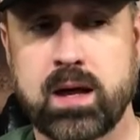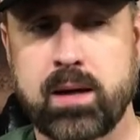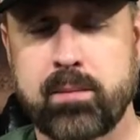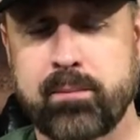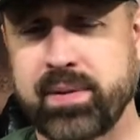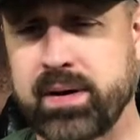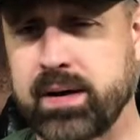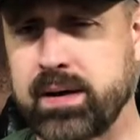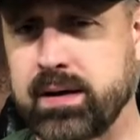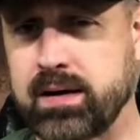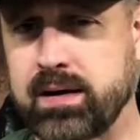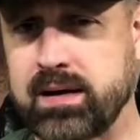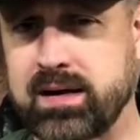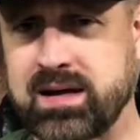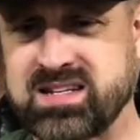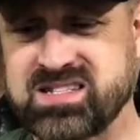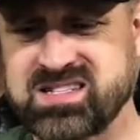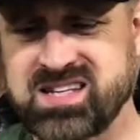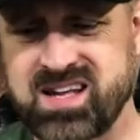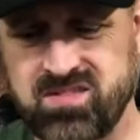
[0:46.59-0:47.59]
But
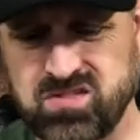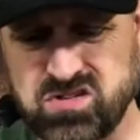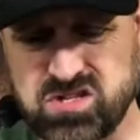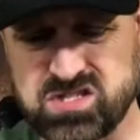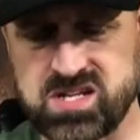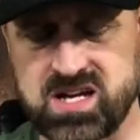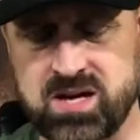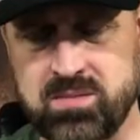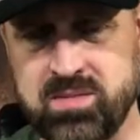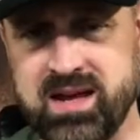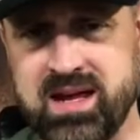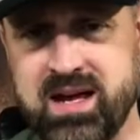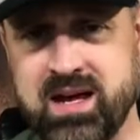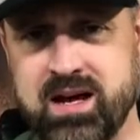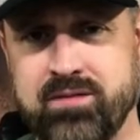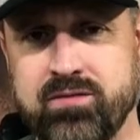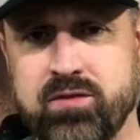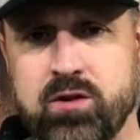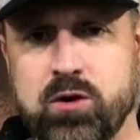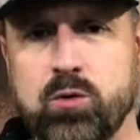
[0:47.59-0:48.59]
instead of it just coming out
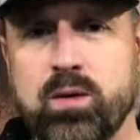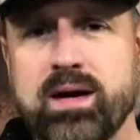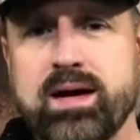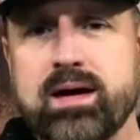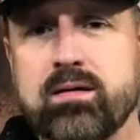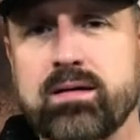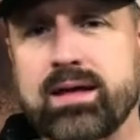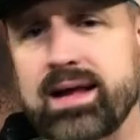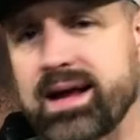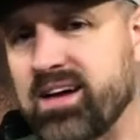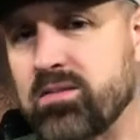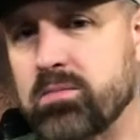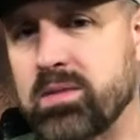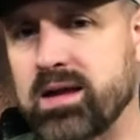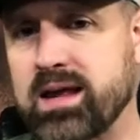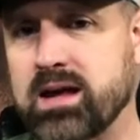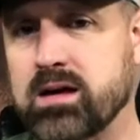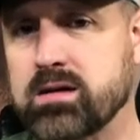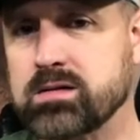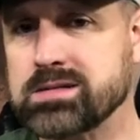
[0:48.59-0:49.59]
of the ground like
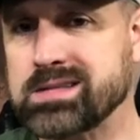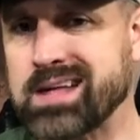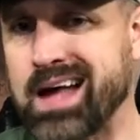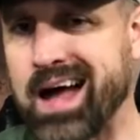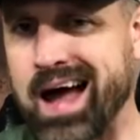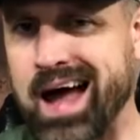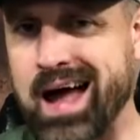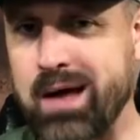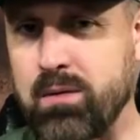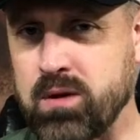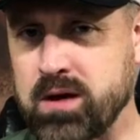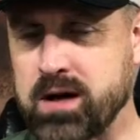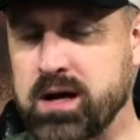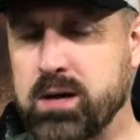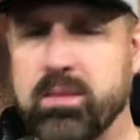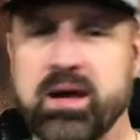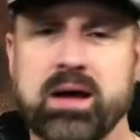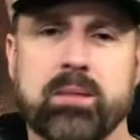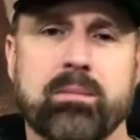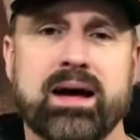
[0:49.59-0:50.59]
everybody else, I wanted to
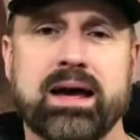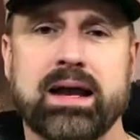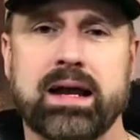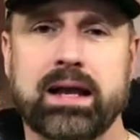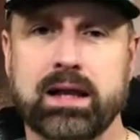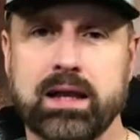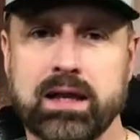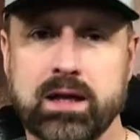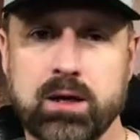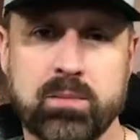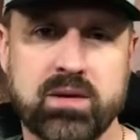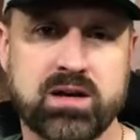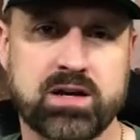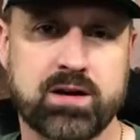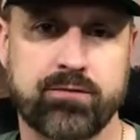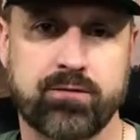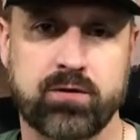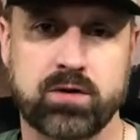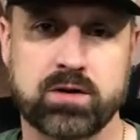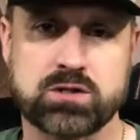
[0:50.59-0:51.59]
make mine a little bit
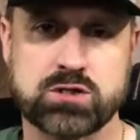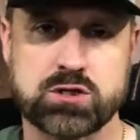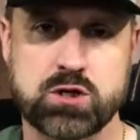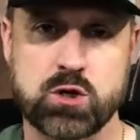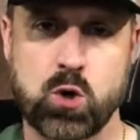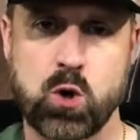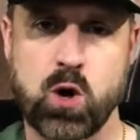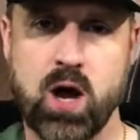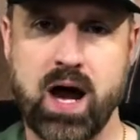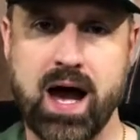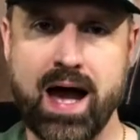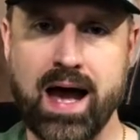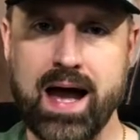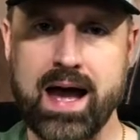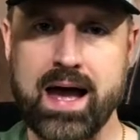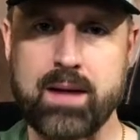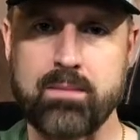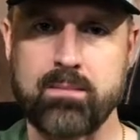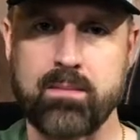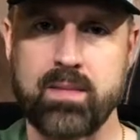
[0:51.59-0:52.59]
different, so
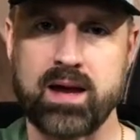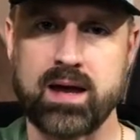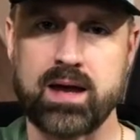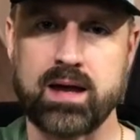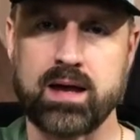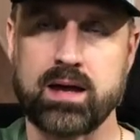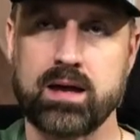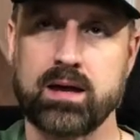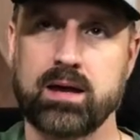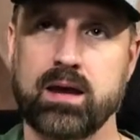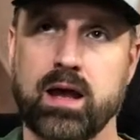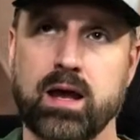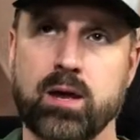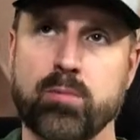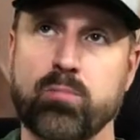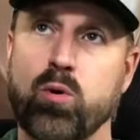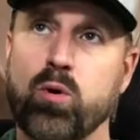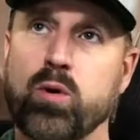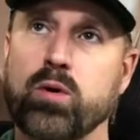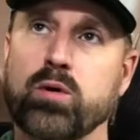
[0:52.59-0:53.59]
I made a
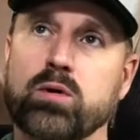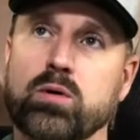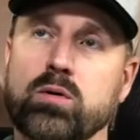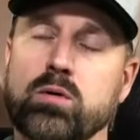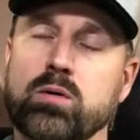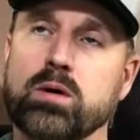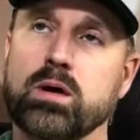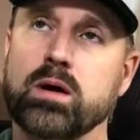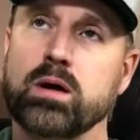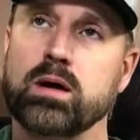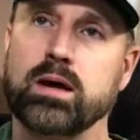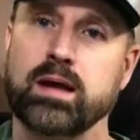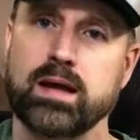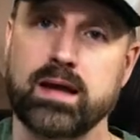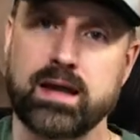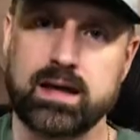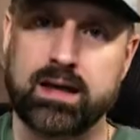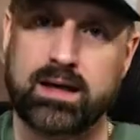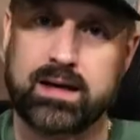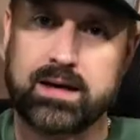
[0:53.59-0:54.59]
portal
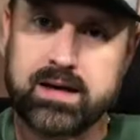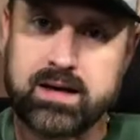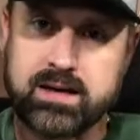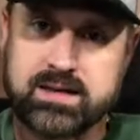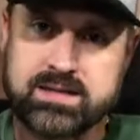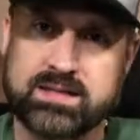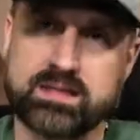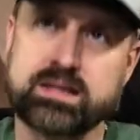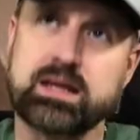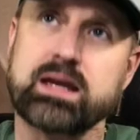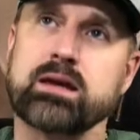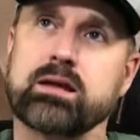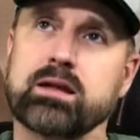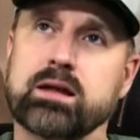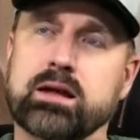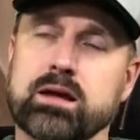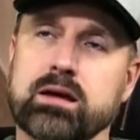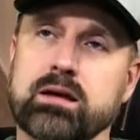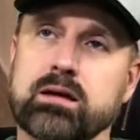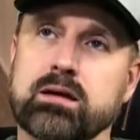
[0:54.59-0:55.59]
in a
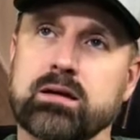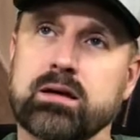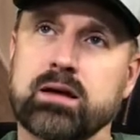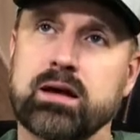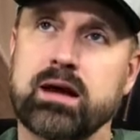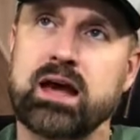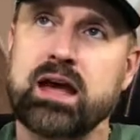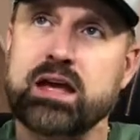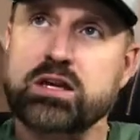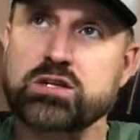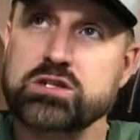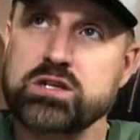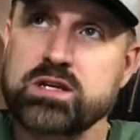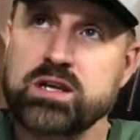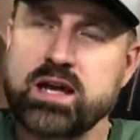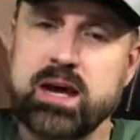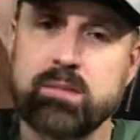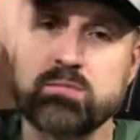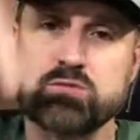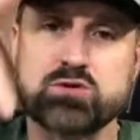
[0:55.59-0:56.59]
ceiling, and she
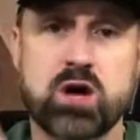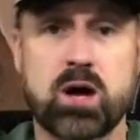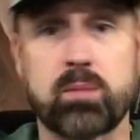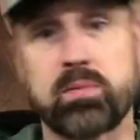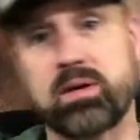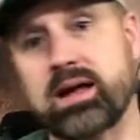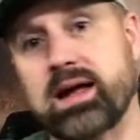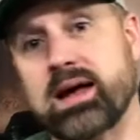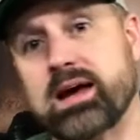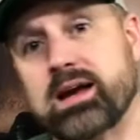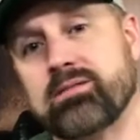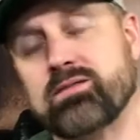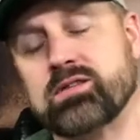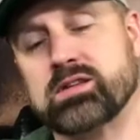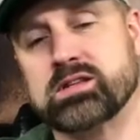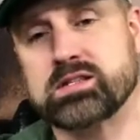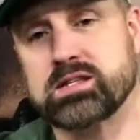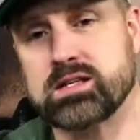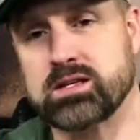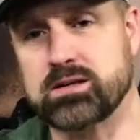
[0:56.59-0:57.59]
came dropping out of the
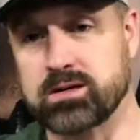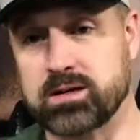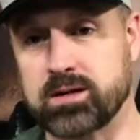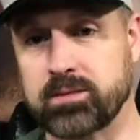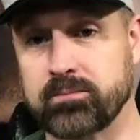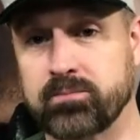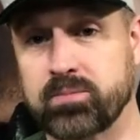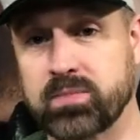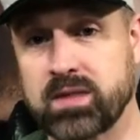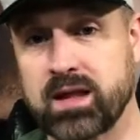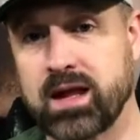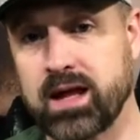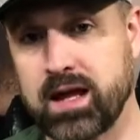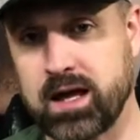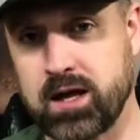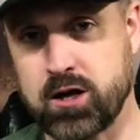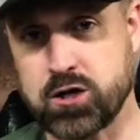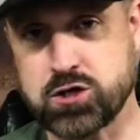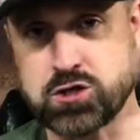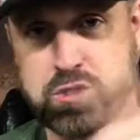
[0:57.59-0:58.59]
ceiling.
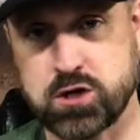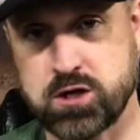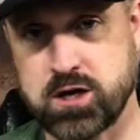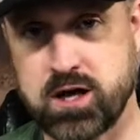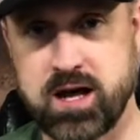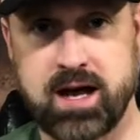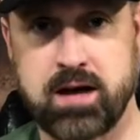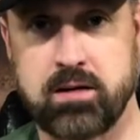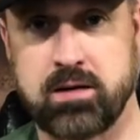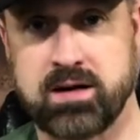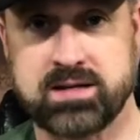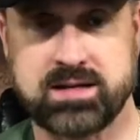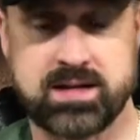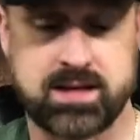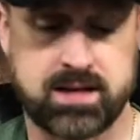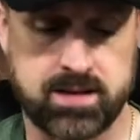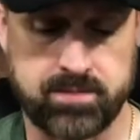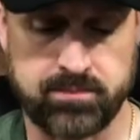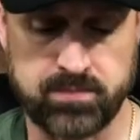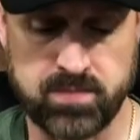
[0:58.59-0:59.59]
And I'll show you how I
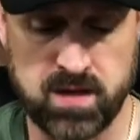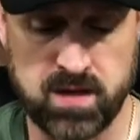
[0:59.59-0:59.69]
did it.